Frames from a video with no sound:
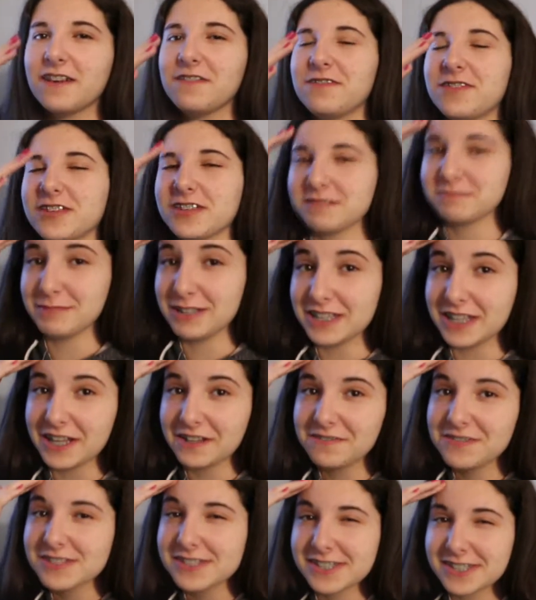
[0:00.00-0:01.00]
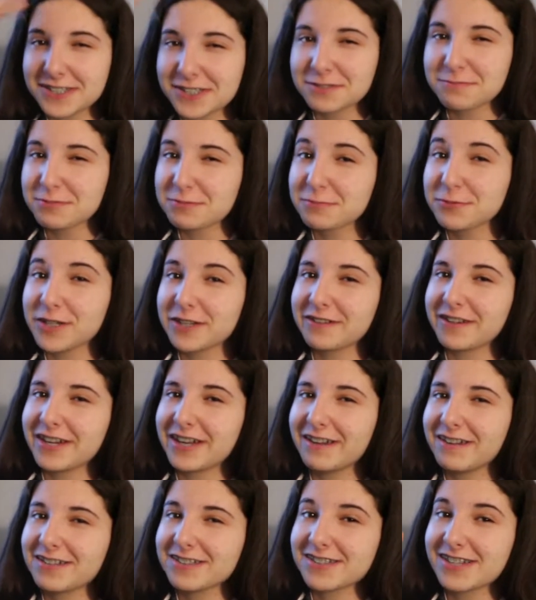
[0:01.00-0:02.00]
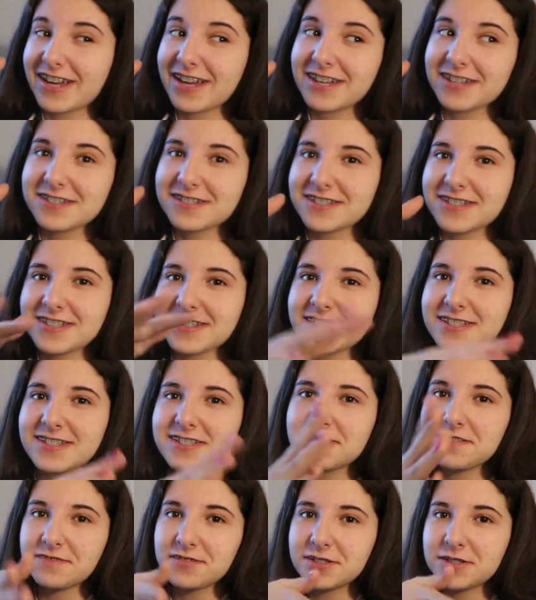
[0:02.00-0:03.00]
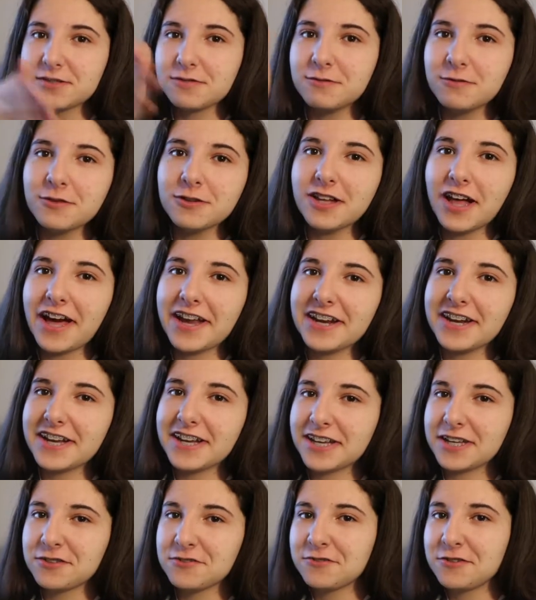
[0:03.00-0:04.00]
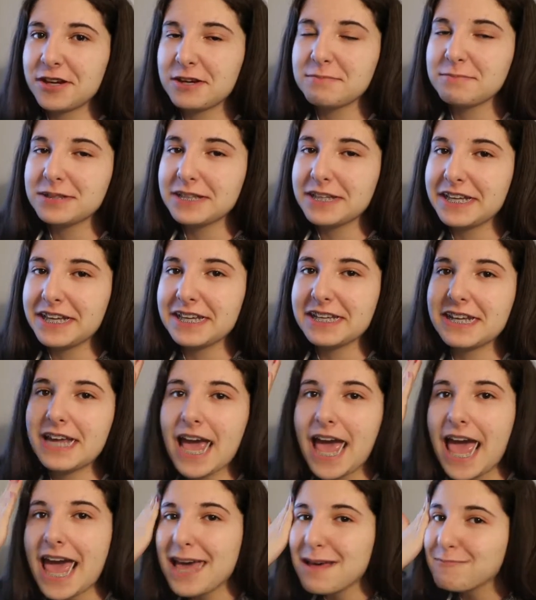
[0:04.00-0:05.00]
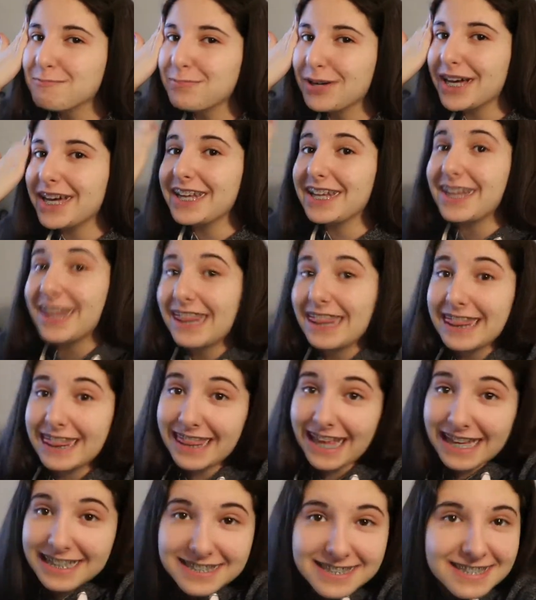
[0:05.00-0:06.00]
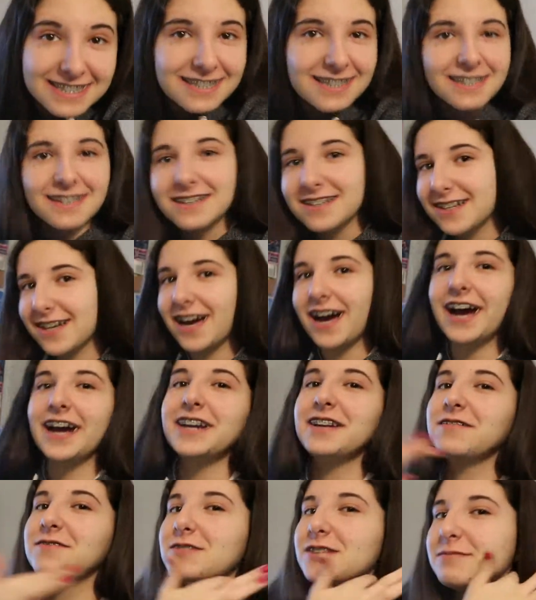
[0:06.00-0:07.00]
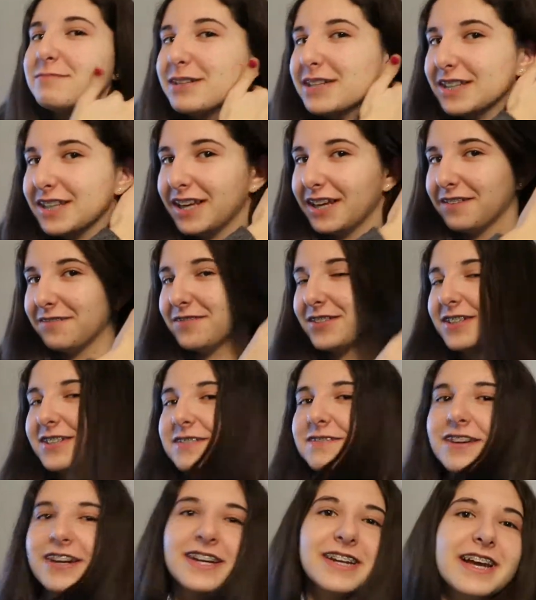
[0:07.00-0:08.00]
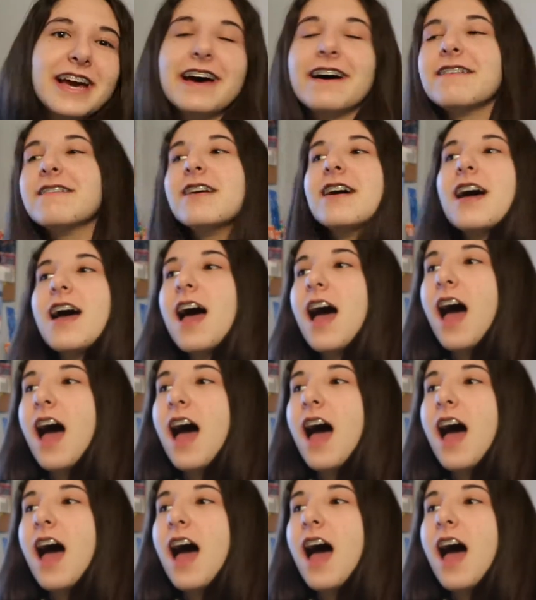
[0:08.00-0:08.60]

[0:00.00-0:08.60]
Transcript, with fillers: I feel my life is like super boring right now because it kind of just consists of school, editing, and trampoline. But that's kind of what my life is right now.